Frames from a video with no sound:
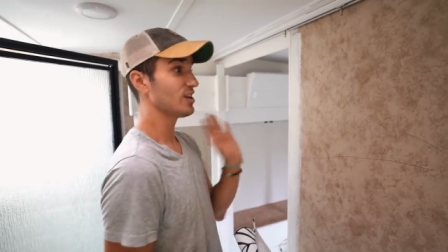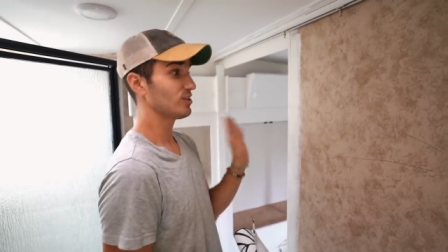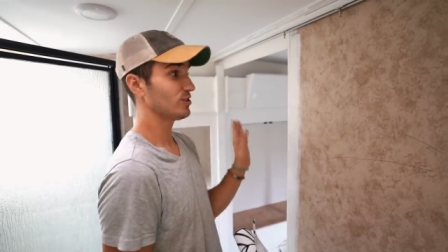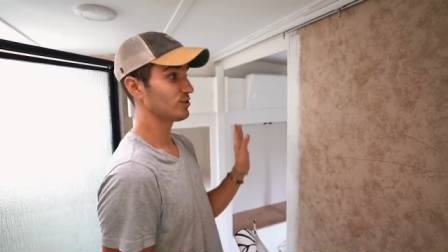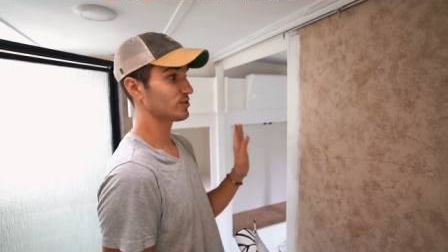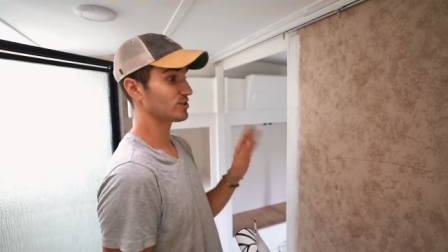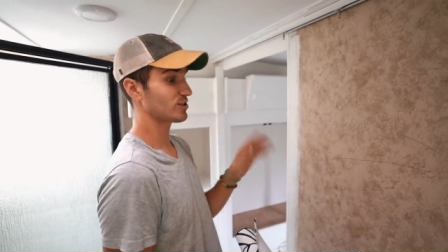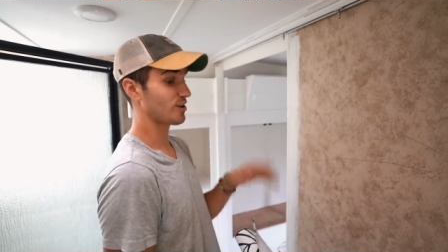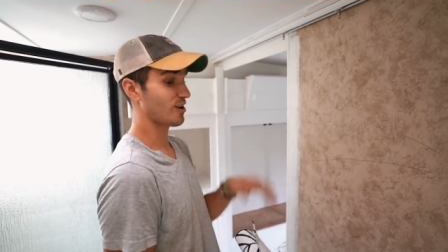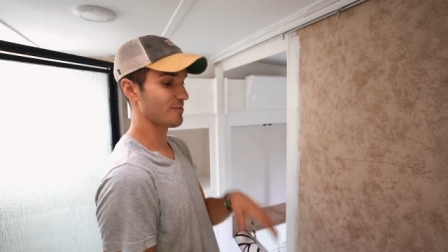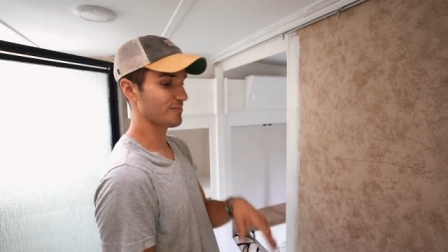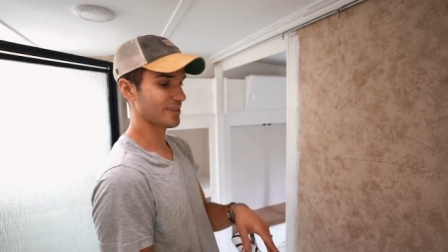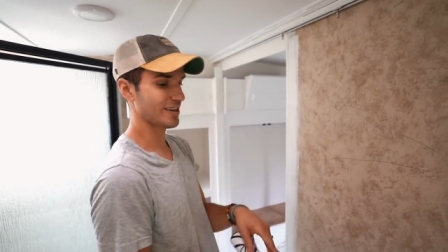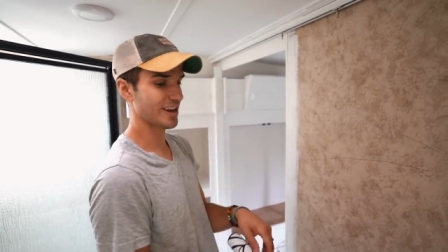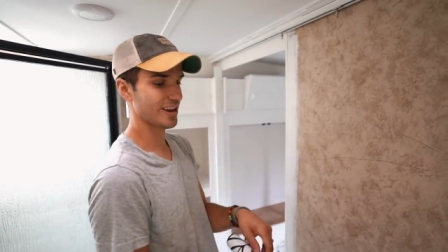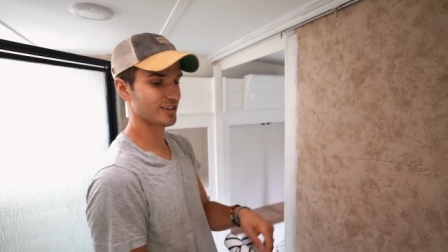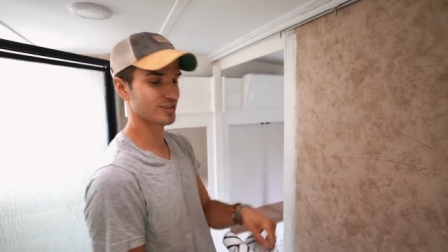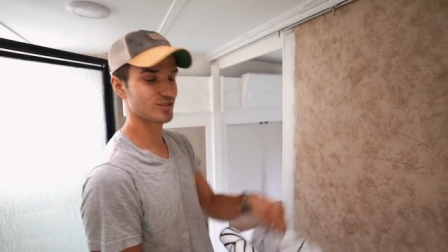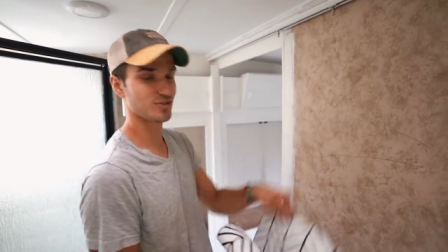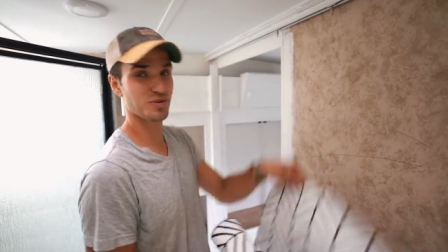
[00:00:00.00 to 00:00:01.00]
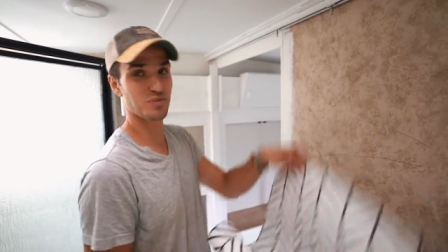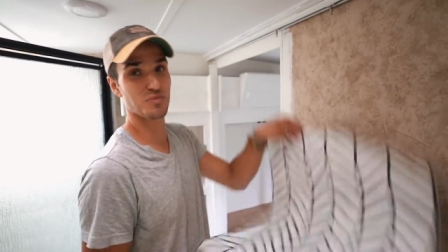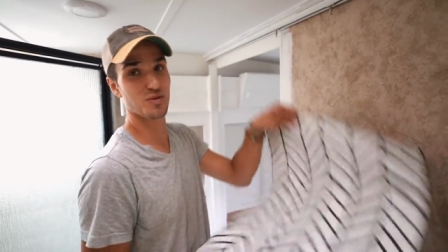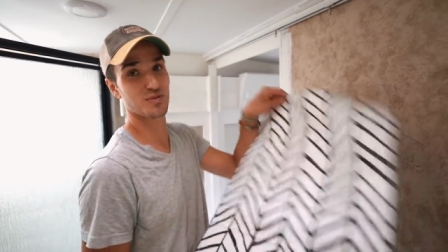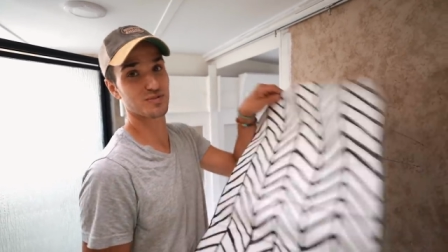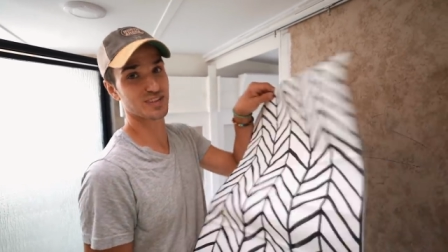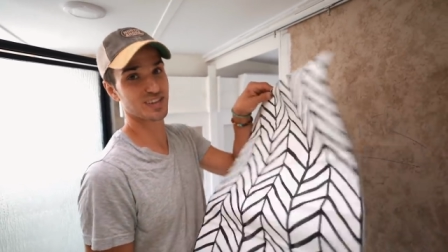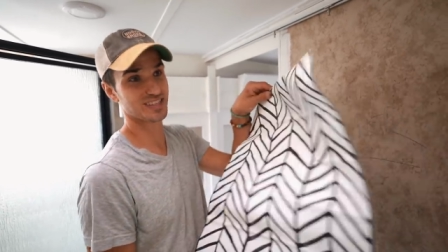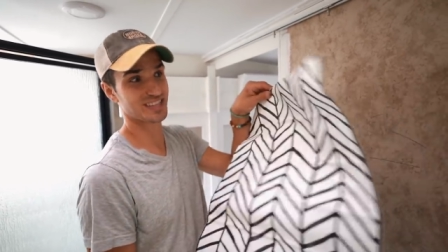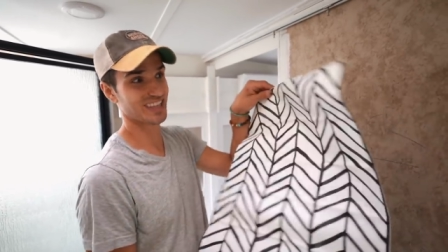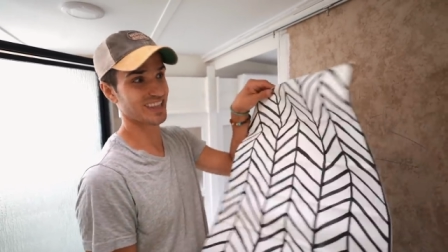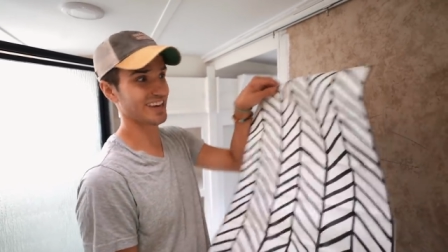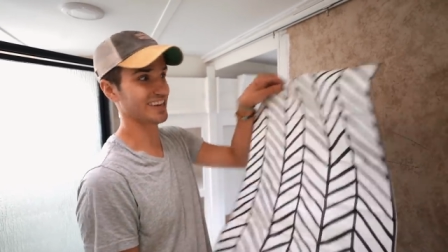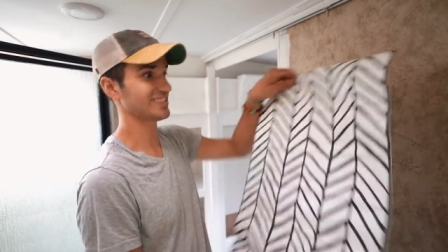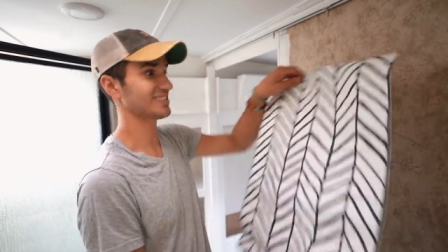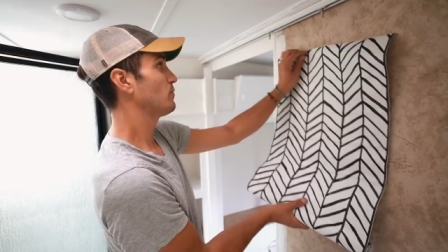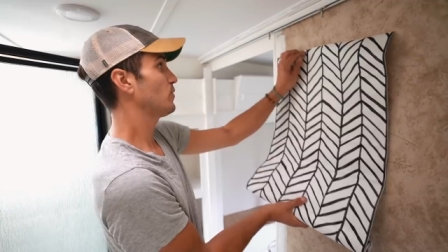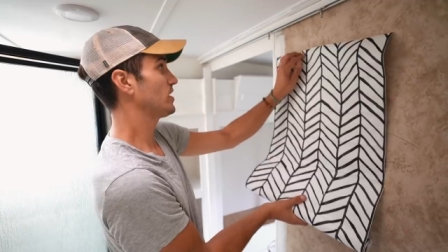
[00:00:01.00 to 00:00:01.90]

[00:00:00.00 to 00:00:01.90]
looked complicated, so we moved on to this,